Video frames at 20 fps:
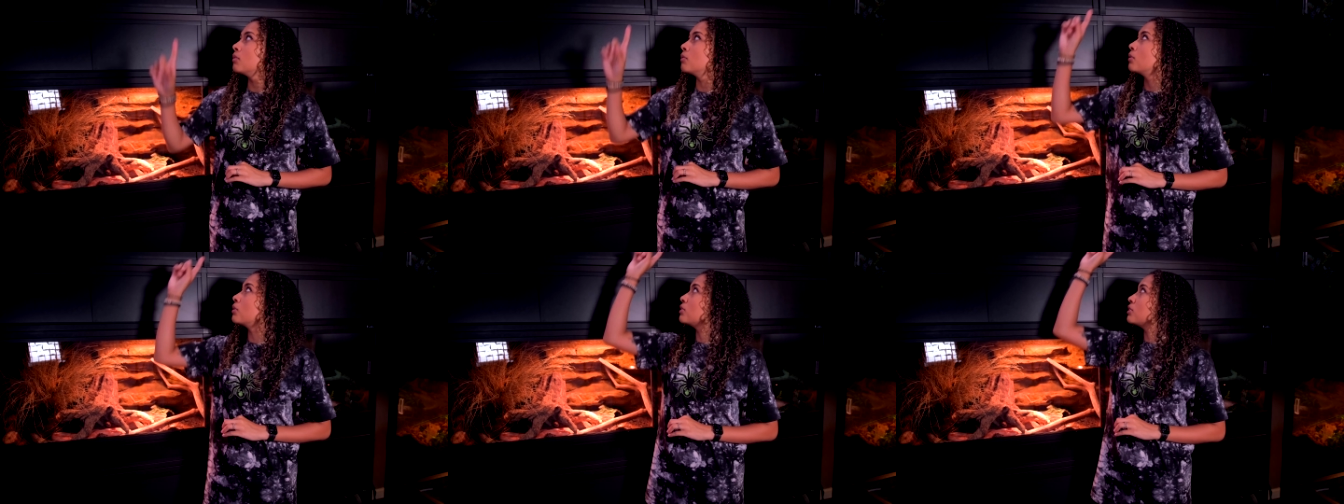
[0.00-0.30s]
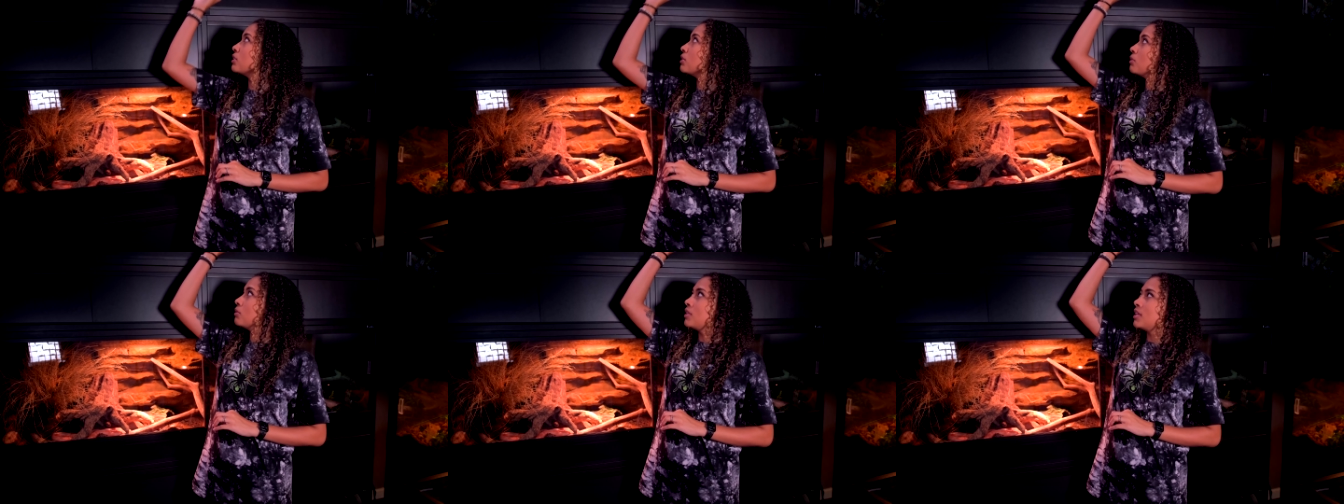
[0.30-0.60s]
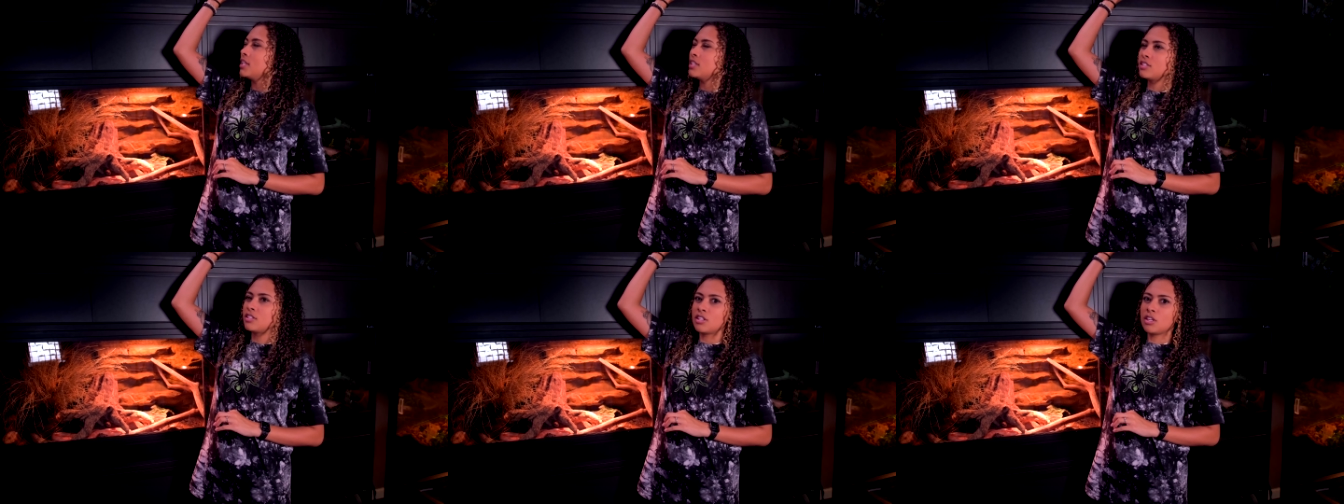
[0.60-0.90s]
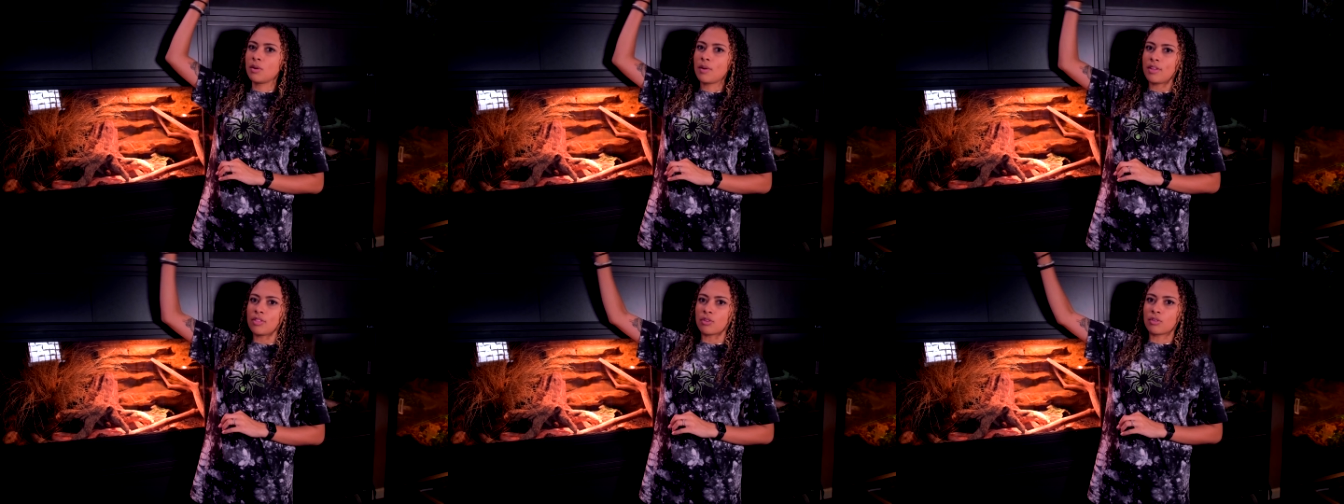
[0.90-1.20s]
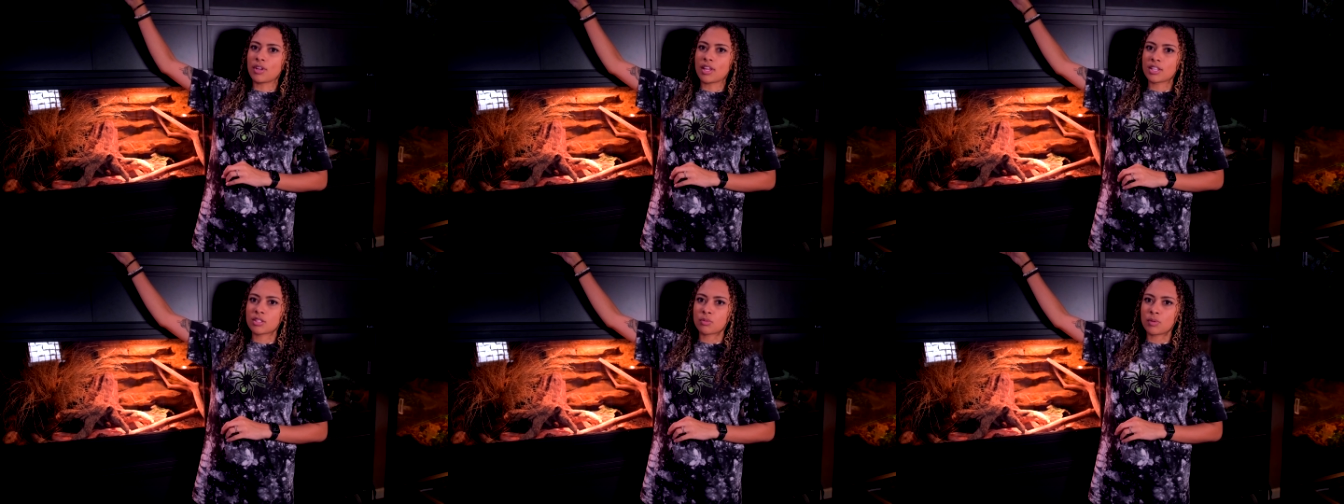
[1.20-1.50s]
we'll do these two, either
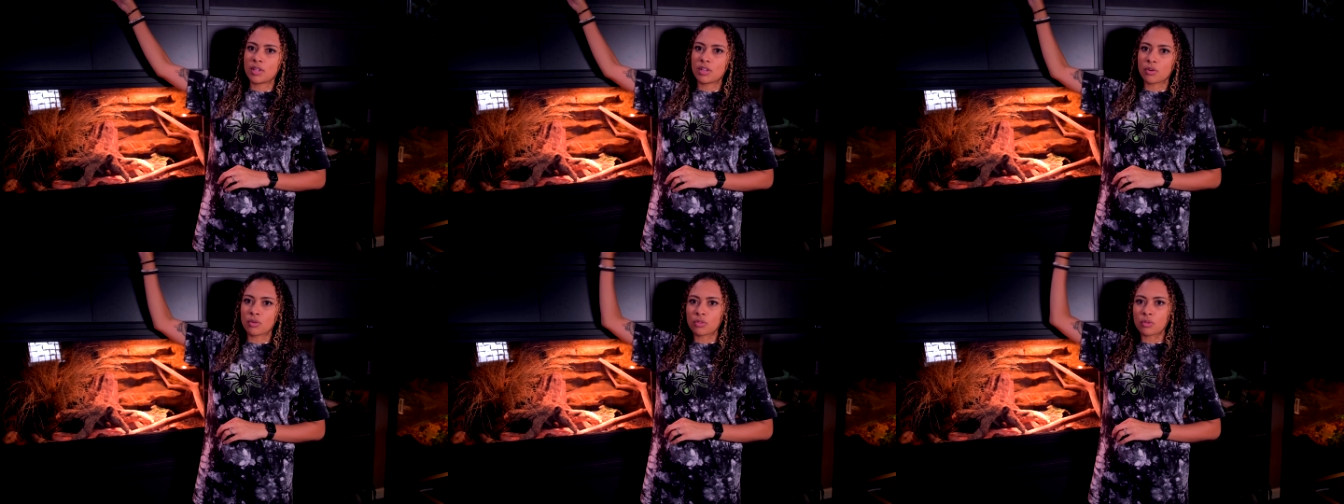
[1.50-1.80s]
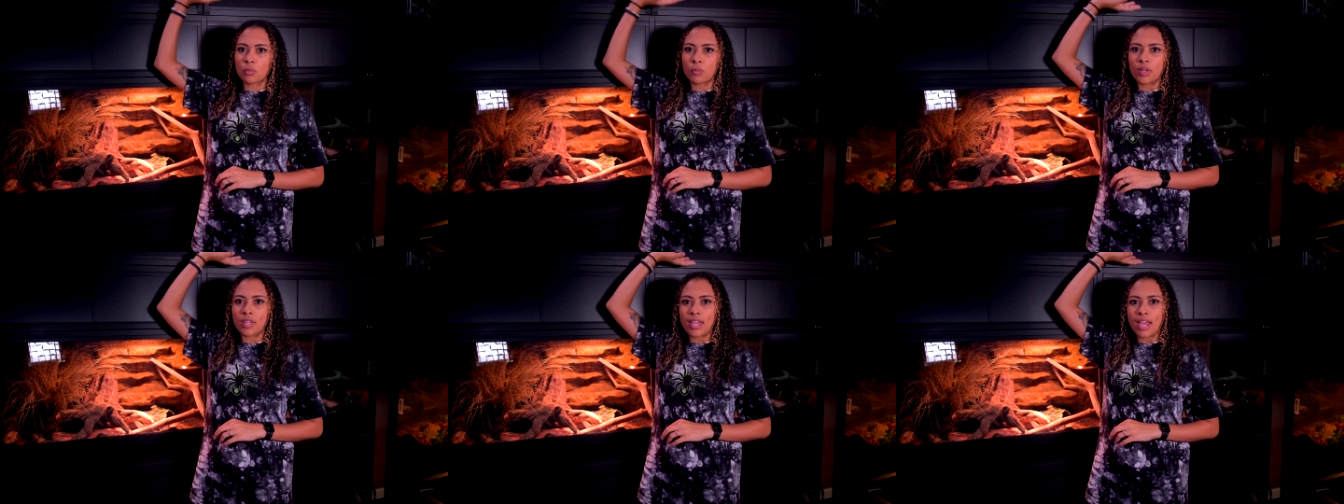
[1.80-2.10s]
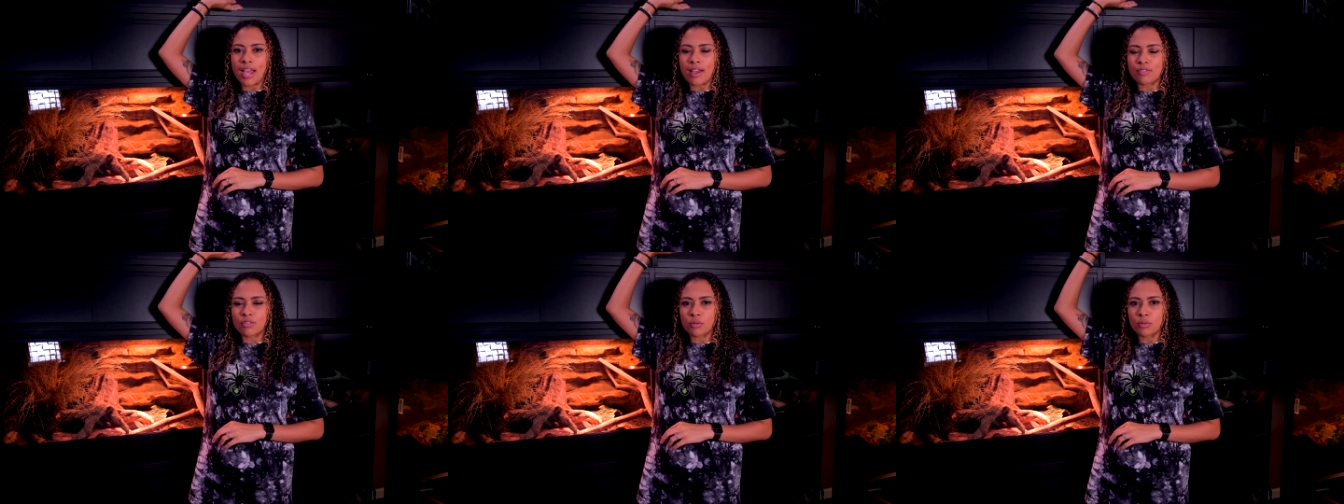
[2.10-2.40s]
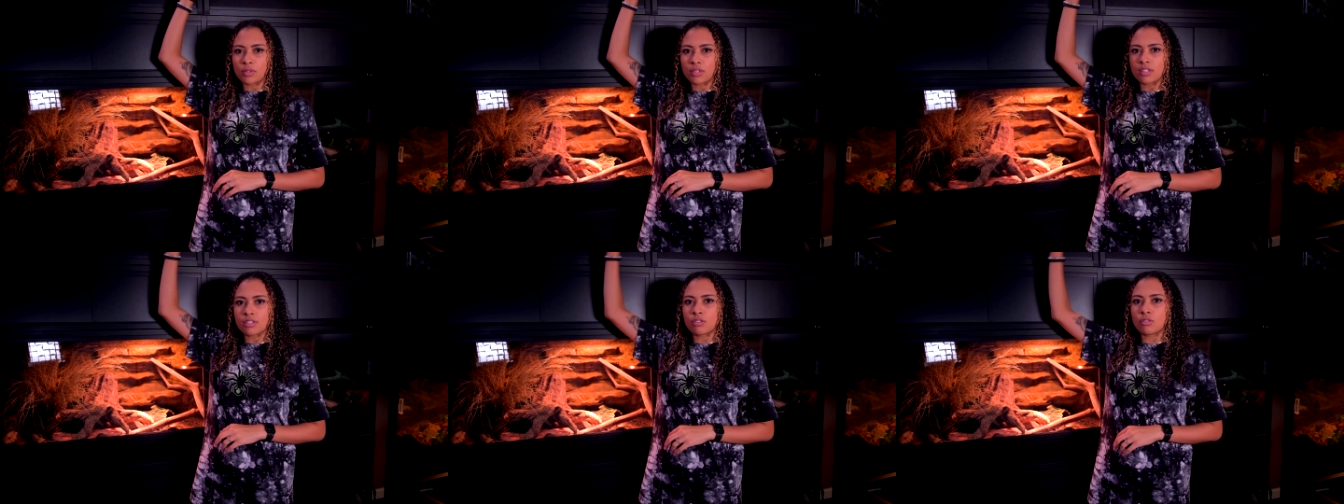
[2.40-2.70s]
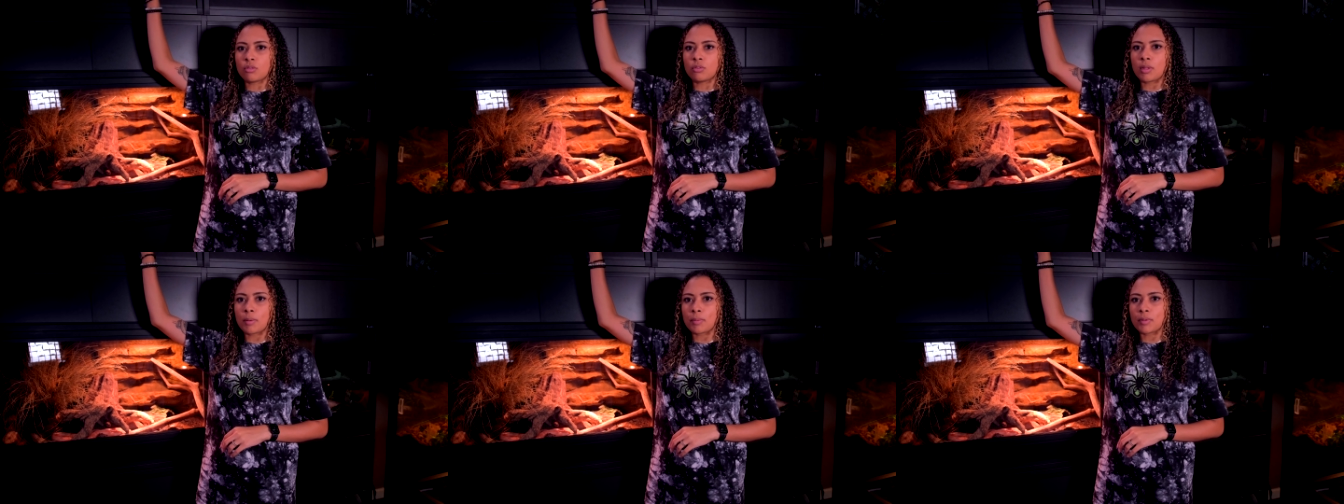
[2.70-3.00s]
next week or the week after, these
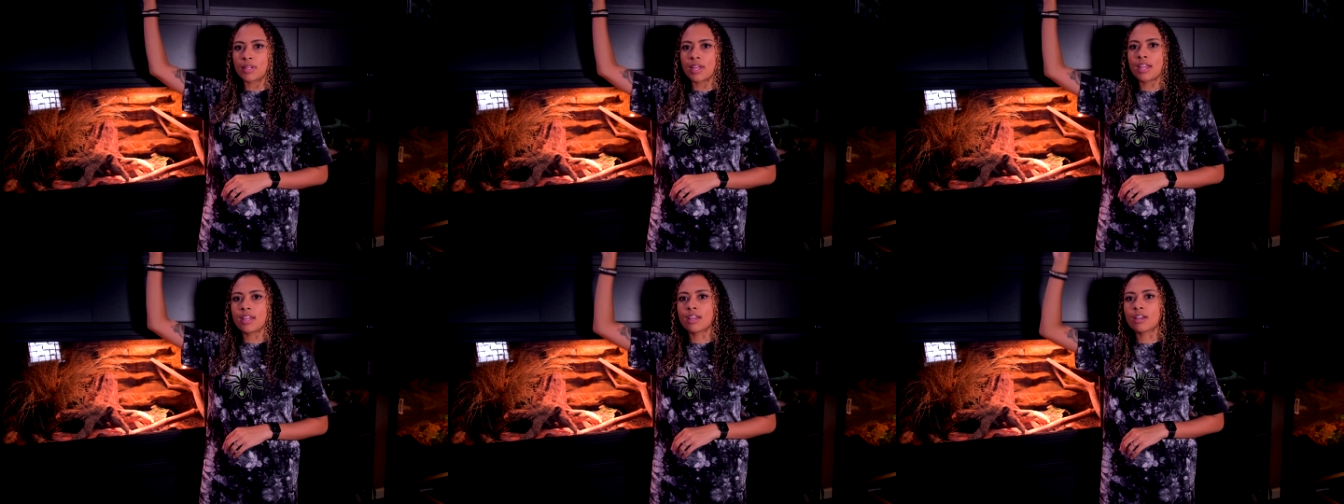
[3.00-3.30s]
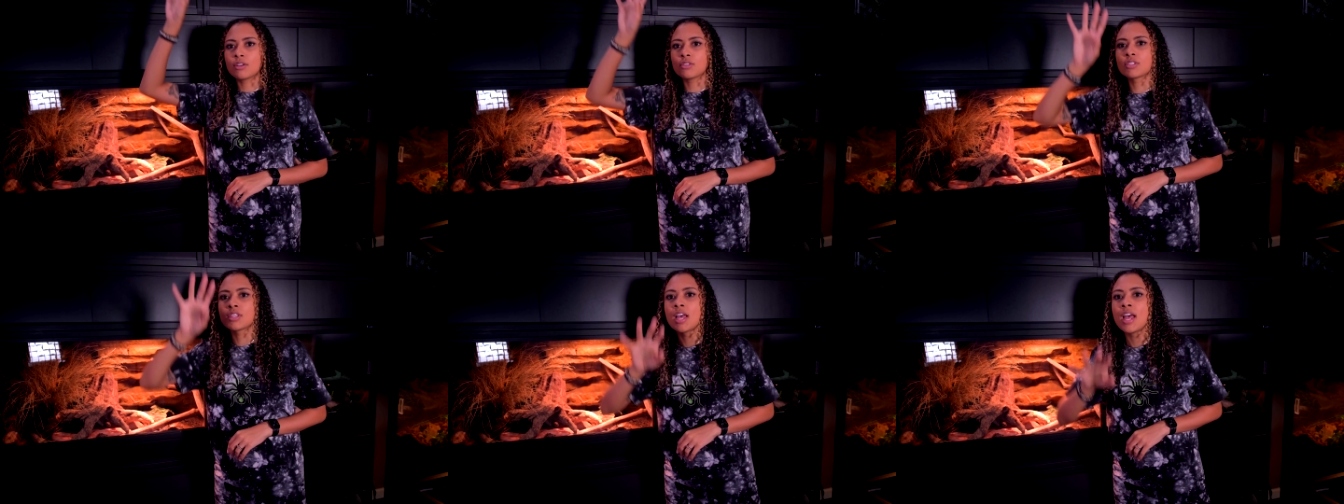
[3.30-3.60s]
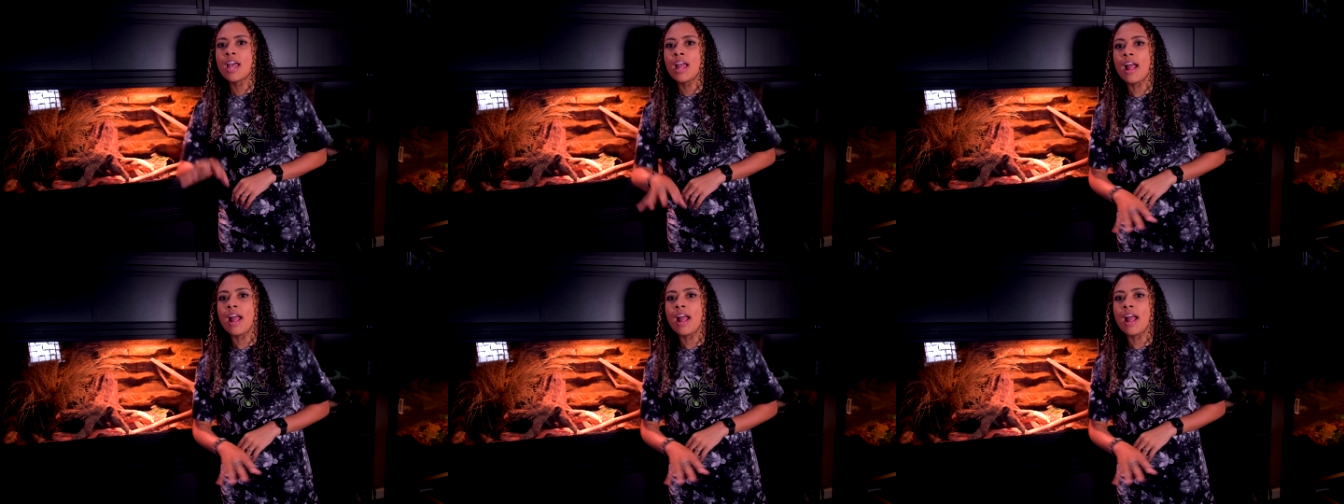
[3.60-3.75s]
two leopard geckos,